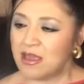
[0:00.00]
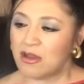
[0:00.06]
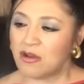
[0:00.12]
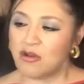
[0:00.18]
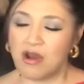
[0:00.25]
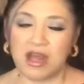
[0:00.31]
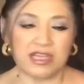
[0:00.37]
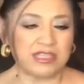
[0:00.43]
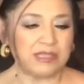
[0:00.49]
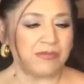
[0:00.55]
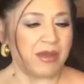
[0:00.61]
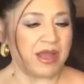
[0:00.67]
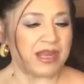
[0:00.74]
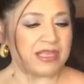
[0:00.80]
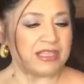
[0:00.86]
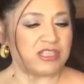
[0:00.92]

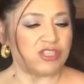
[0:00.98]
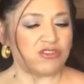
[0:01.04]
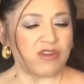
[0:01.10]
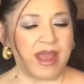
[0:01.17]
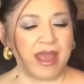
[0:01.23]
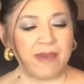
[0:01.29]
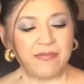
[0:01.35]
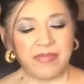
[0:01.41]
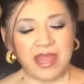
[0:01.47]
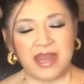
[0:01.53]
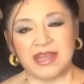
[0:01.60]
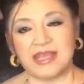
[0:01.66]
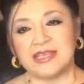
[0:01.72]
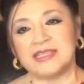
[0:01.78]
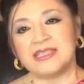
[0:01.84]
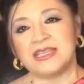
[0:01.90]
crossbody strap
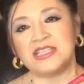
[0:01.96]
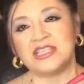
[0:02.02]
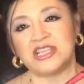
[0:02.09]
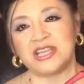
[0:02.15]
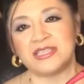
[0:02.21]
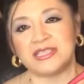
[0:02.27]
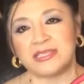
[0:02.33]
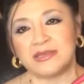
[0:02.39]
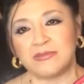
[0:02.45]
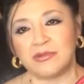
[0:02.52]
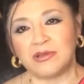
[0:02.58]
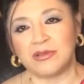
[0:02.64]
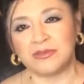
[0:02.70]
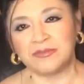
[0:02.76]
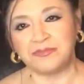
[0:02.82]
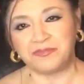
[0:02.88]
that is
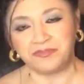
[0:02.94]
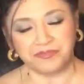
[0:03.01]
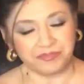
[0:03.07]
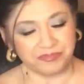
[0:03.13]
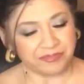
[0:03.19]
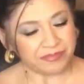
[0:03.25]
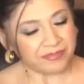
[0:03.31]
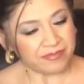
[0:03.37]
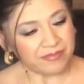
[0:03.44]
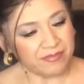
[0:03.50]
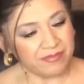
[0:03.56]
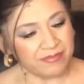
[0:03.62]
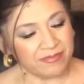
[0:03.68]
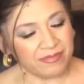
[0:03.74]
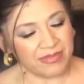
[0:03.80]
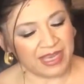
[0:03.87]
adjustable,
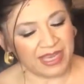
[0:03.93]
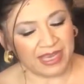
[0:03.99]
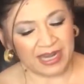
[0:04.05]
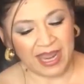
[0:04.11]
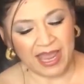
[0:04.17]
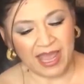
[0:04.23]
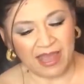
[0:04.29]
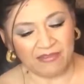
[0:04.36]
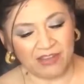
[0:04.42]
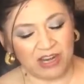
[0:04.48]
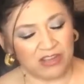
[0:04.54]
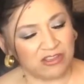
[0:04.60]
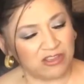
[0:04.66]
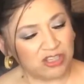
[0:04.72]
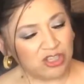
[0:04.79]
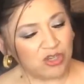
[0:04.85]
and I have it
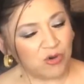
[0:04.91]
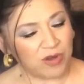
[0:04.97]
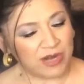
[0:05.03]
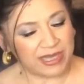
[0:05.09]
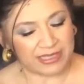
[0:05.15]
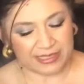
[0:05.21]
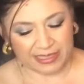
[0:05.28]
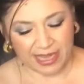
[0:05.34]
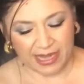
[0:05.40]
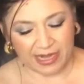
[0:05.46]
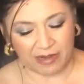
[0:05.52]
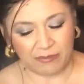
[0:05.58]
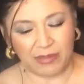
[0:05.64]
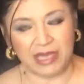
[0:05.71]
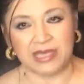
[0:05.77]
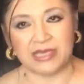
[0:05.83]
on the shortest
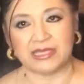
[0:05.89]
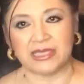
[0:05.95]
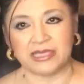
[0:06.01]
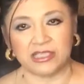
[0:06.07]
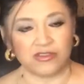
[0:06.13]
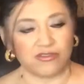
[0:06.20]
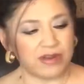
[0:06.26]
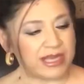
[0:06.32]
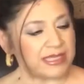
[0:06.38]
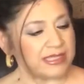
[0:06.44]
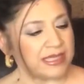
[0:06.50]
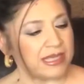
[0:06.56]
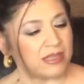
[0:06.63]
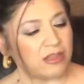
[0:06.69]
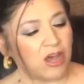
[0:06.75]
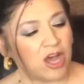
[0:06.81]
setting because it's
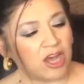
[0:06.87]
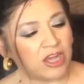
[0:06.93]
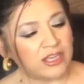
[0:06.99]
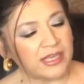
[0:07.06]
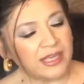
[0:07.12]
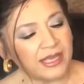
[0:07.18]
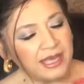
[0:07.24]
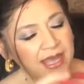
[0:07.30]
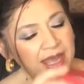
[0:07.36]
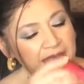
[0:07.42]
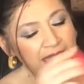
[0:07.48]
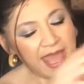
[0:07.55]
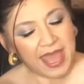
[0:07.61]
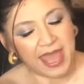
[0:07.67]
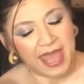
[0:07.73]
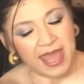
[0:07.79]
crazy long,
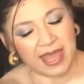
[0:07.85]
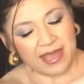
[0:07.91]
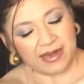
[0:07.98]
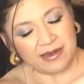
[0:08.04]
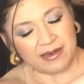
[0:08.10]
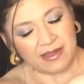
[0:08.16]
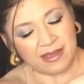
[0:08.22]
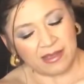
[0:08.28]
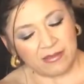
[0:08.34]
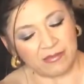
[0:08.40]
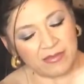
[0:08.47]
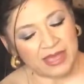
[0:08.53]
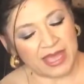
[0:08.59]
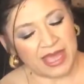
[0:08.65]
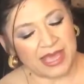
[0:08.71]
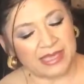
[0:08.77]
and
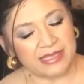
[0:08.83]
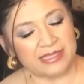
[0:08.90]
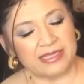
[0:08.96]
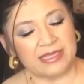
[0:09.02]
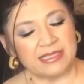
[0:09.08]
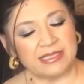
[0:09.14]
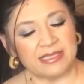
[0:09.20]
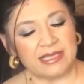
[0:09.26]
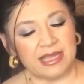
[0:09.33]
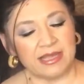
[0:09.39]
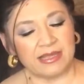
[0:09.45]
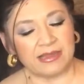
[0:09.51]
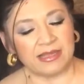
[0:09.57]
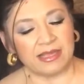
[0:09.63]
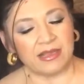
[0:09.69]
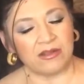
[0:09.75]
it has this
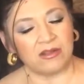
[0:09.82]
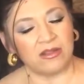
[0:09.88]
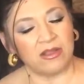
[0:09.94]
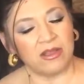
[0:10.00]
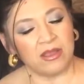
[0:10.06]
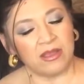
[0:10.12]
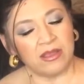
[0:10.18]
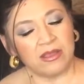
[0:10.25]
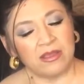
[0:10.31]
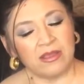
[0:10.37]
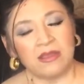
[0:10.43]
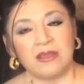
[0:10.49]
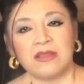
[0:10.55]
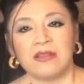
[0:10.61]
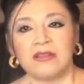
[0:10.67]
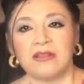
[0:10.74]
little
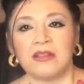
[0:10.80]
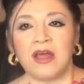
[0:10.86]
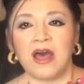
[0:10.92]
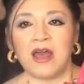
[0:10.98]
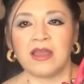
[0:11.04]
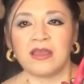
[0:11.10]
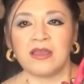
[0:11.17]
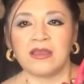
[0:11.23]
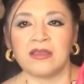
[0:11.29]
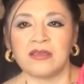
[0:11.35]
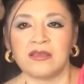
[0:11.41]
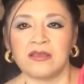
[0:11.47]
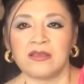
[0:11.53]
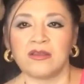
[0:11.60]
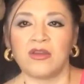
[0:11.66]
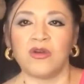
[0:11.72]
lock,
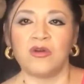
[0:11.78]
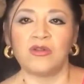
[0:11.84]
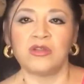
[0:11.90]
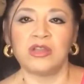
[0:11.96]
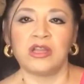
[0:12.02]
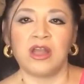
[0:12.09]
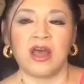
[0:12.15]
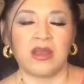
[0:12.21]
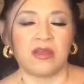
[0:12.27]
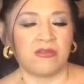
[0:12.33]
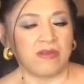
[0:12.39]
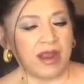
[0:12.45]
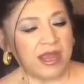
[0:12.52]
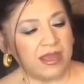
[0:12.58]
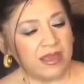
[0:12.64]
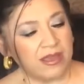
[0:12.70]
gold lock
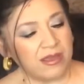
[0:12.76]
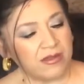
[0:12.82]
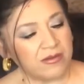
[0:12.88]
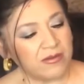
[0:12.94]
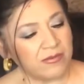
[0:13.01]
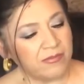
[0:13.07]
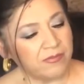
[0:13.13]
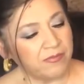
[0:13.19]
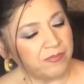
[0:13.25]
right here,